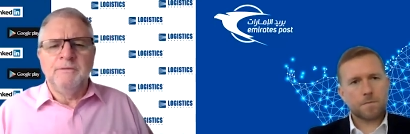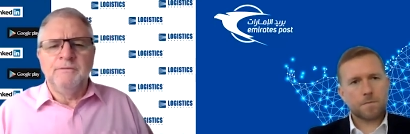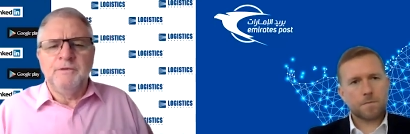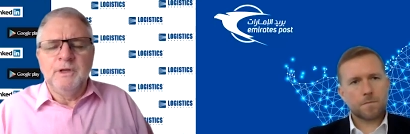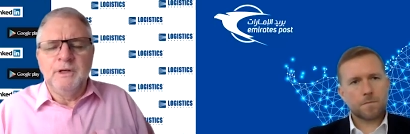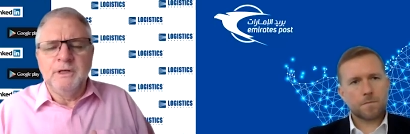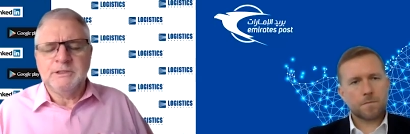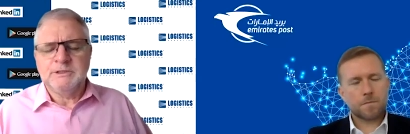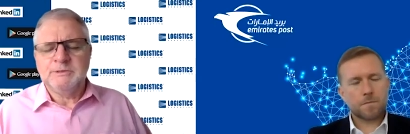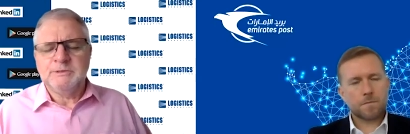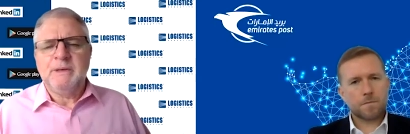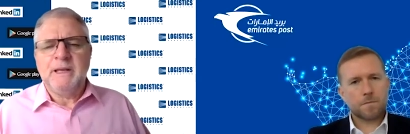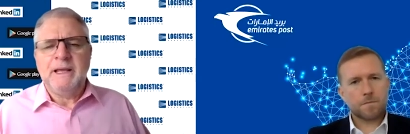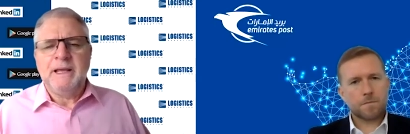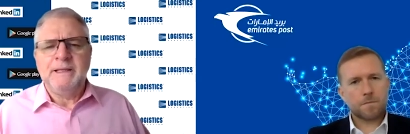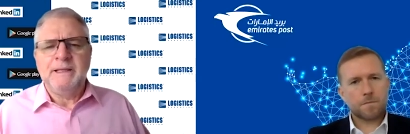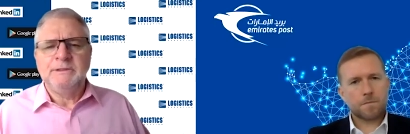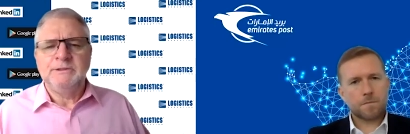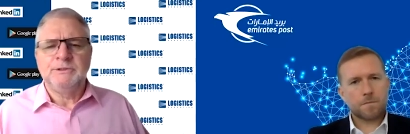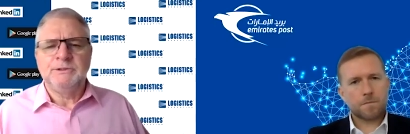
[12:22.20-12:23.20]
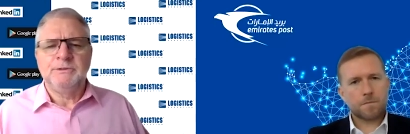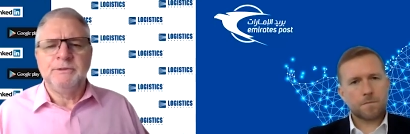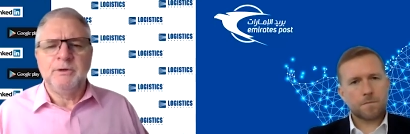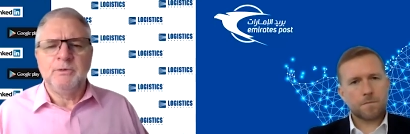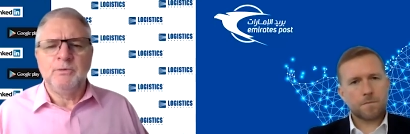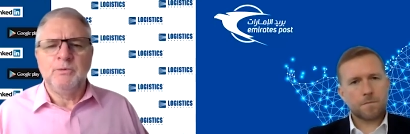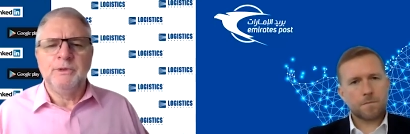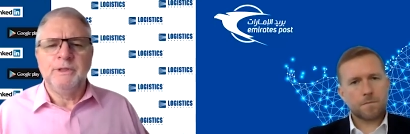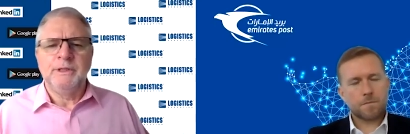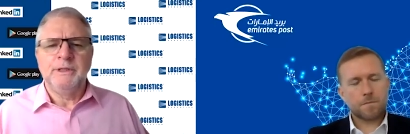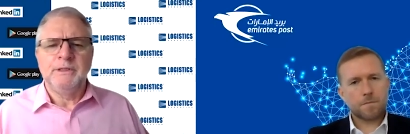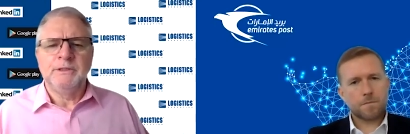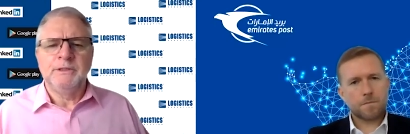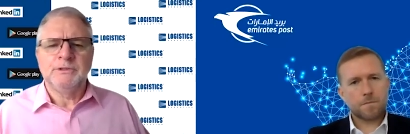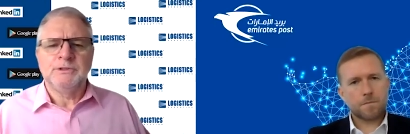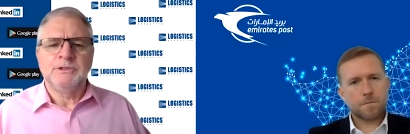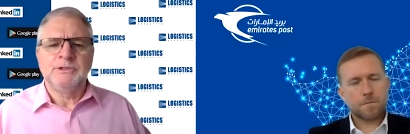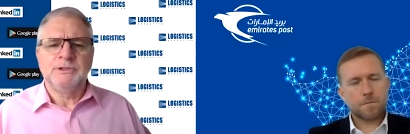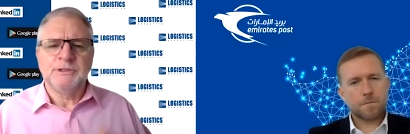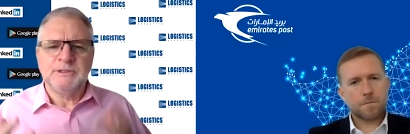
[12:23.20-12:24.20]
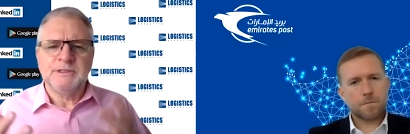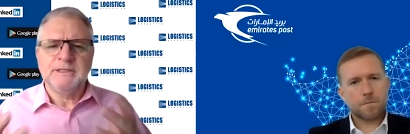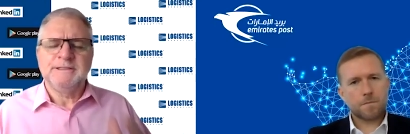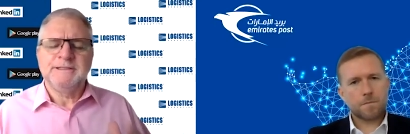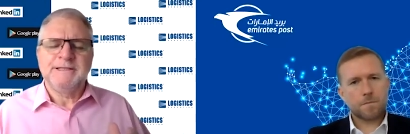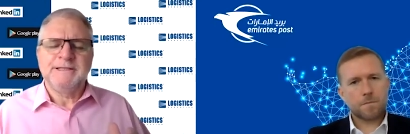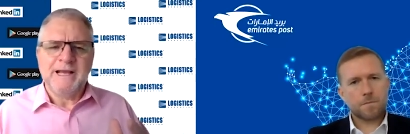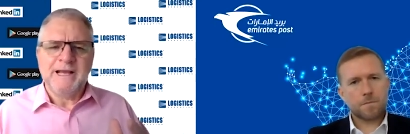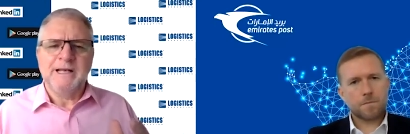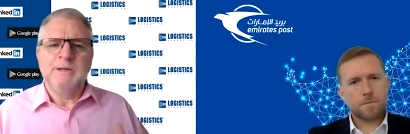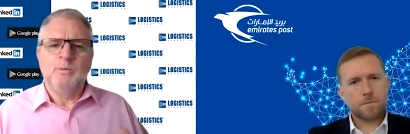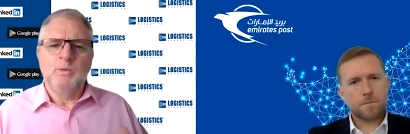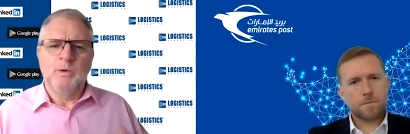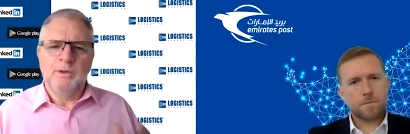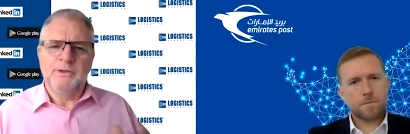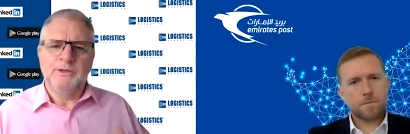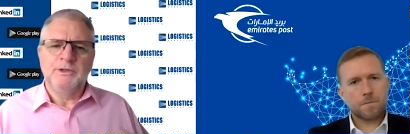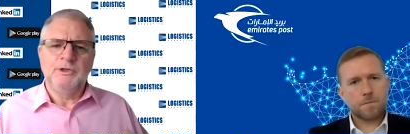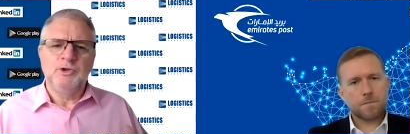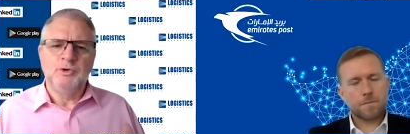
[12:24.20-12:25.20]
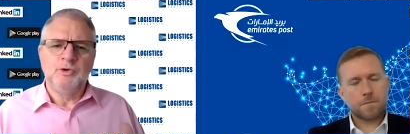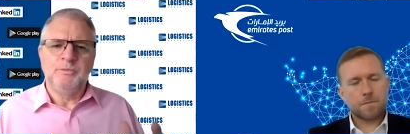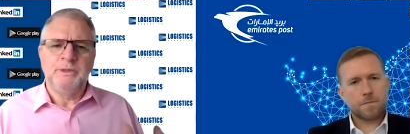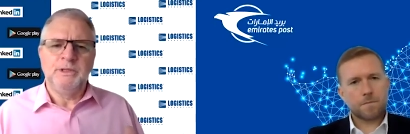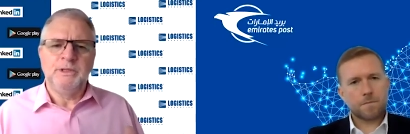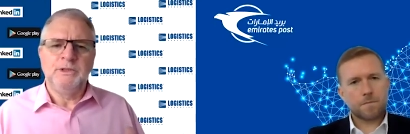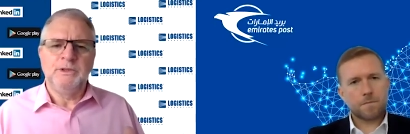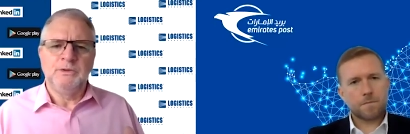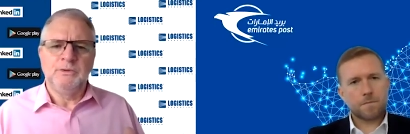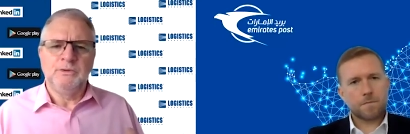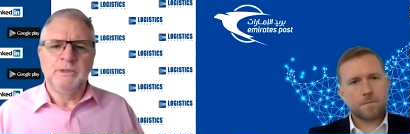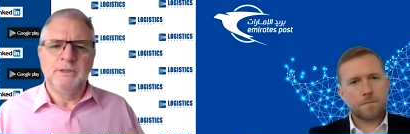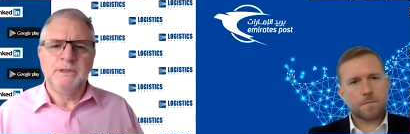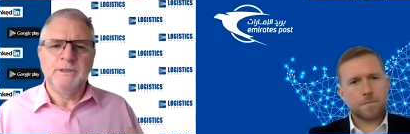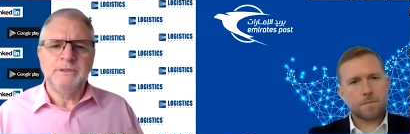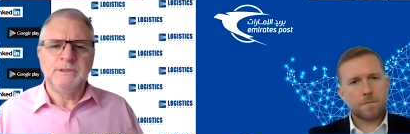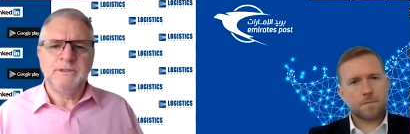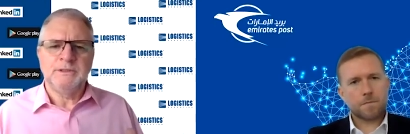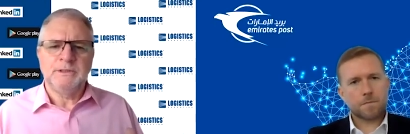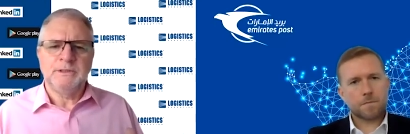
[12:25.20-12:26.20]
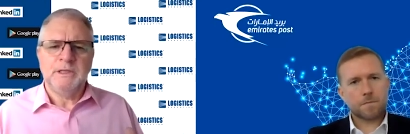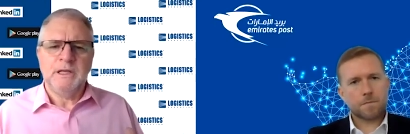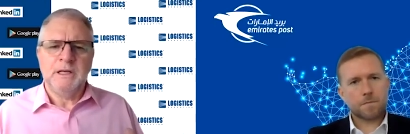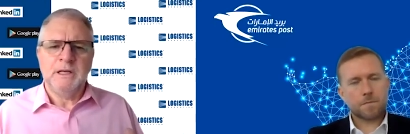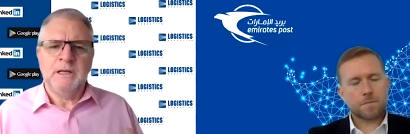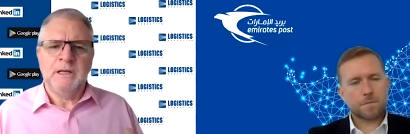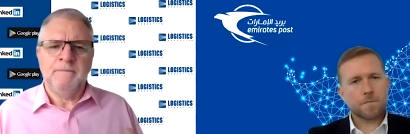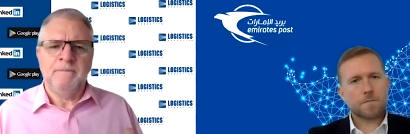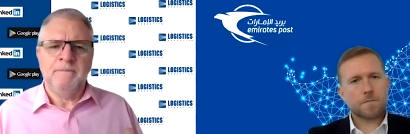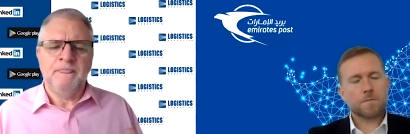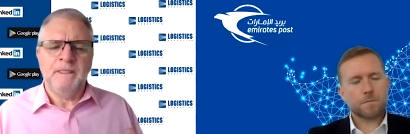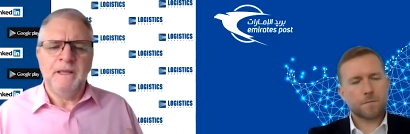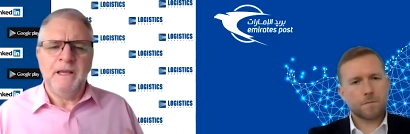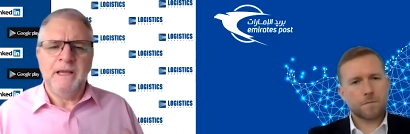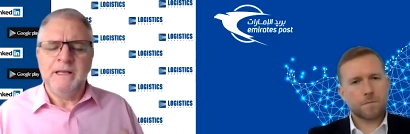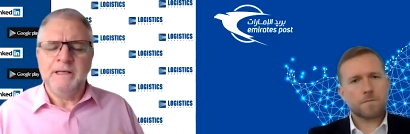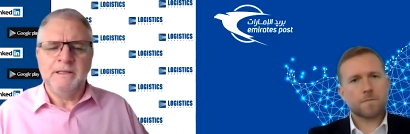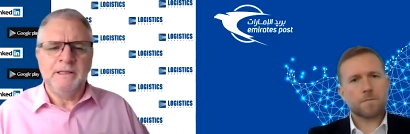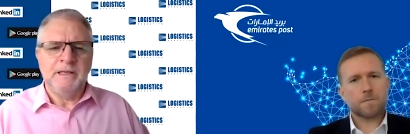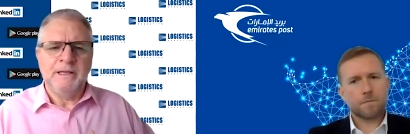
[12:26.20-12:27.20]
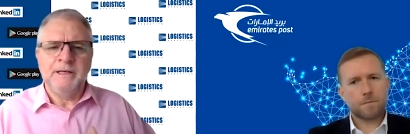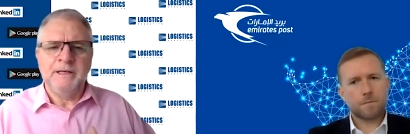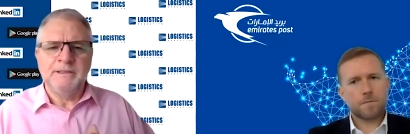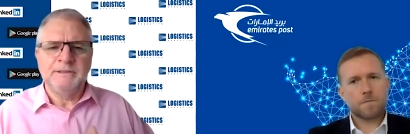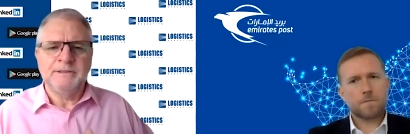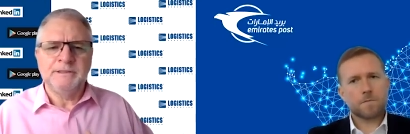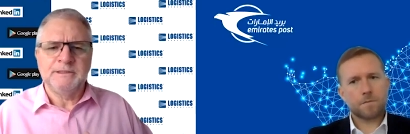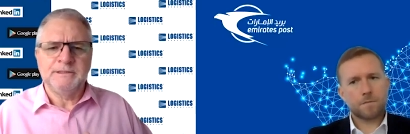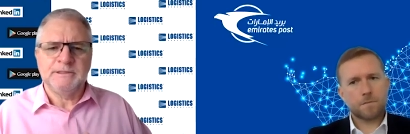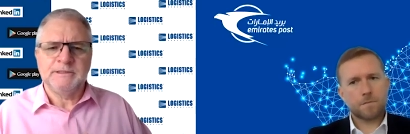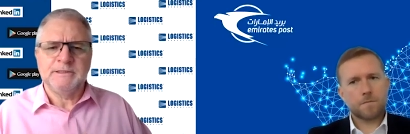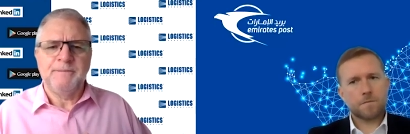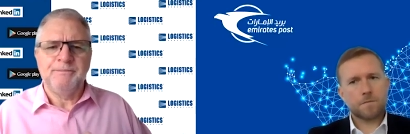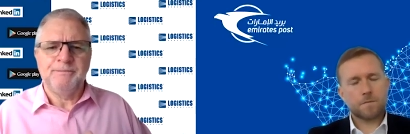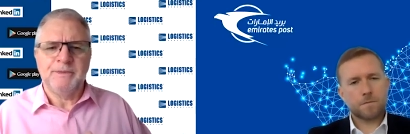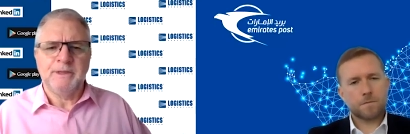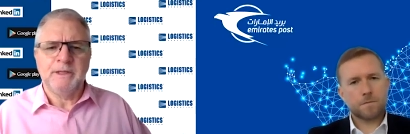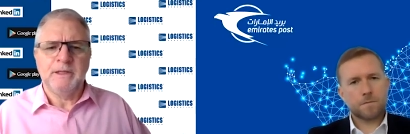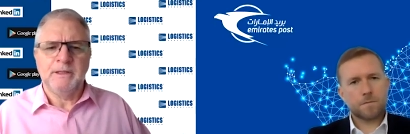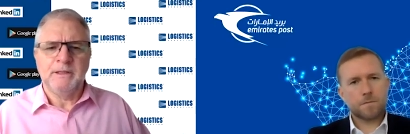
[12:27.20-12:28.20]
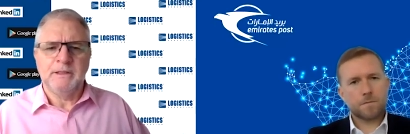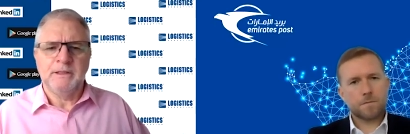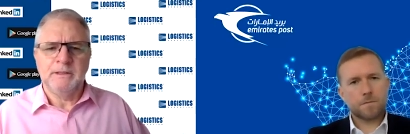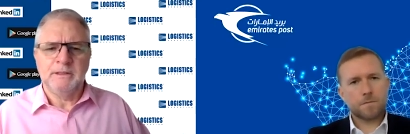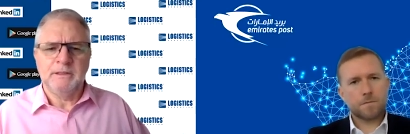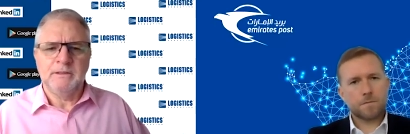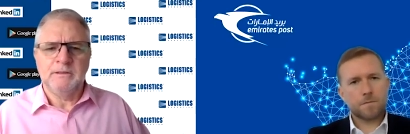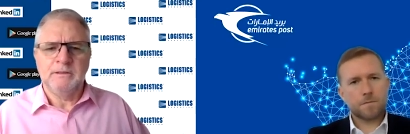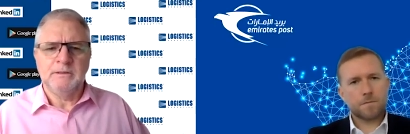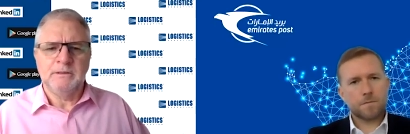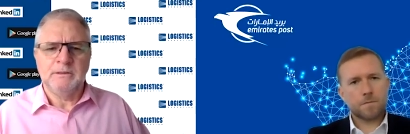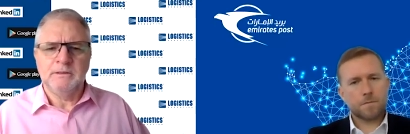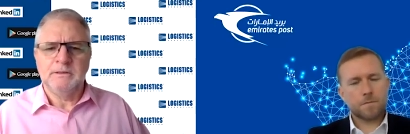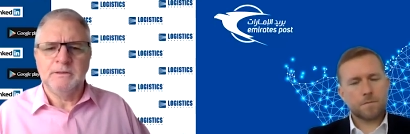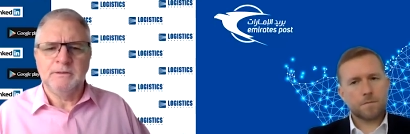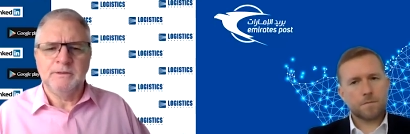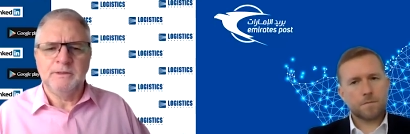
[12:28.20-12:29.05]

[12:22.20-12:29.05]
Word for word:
Speaker 1: If you can explain to our audience just exactly what the UPU is, um, and, and is it something that,